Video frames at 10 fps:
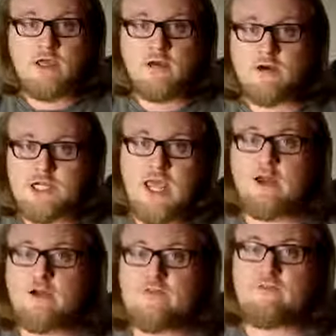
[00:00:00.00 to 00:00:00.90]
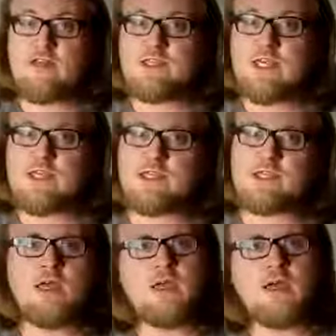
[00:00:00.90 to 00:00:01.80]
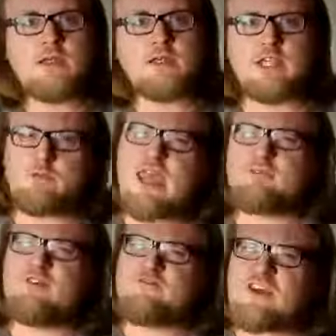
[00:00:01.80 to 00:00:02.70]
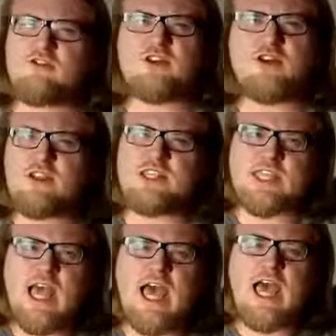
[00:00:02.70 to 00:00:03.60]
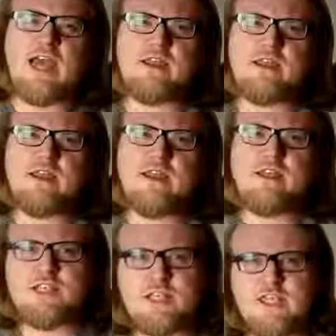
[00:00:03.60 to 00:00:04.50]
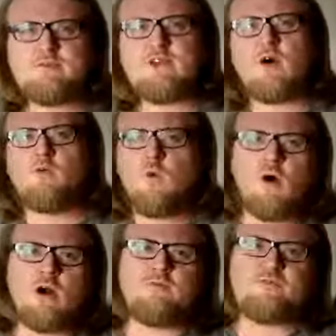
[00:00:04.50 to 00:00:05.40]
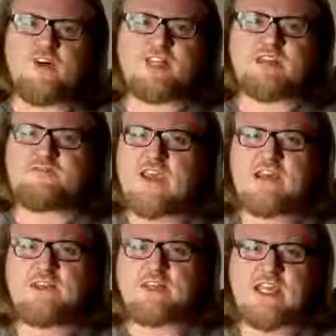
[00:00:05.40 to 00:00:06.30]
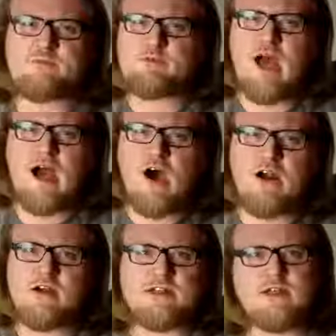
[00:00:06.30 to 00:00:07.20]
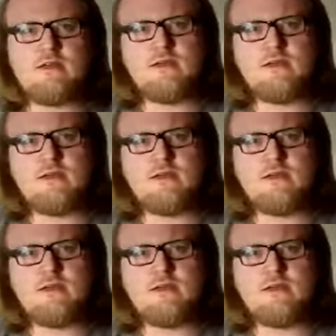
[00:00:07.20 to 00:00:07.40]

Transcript: Your standard of evidence is does it make me feel good inside? Does it give me a warm, fuzzy feeling deep in my heart?